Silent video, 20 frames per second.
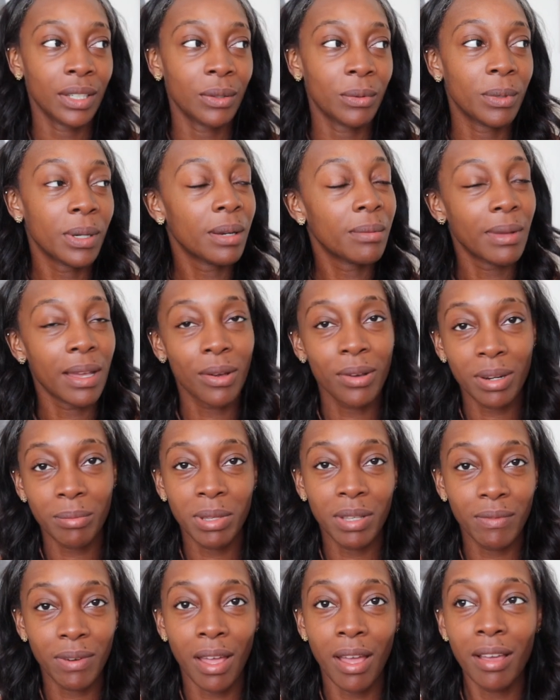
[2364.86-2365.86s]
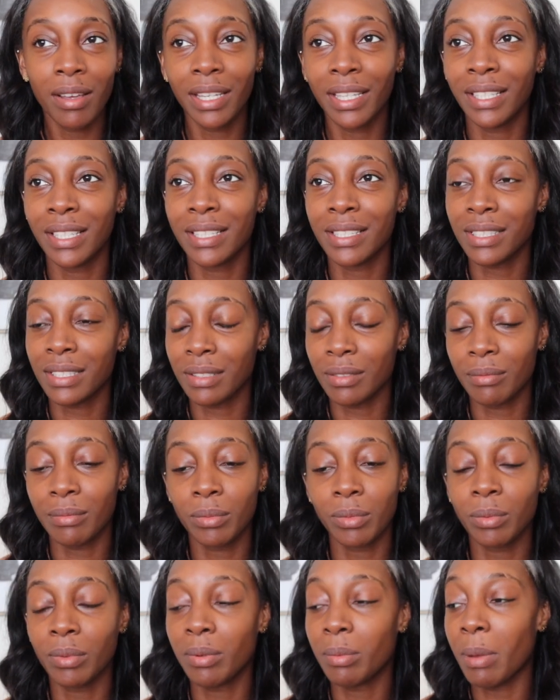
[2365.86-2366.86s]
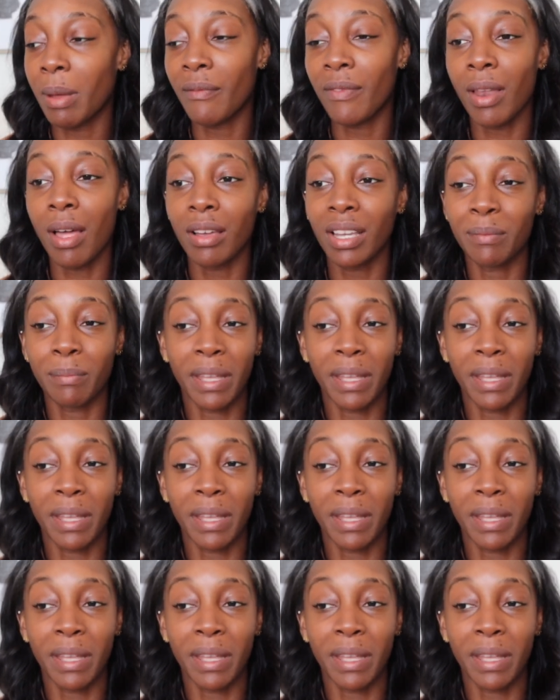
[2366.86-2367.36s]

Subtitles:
What am I vlogging?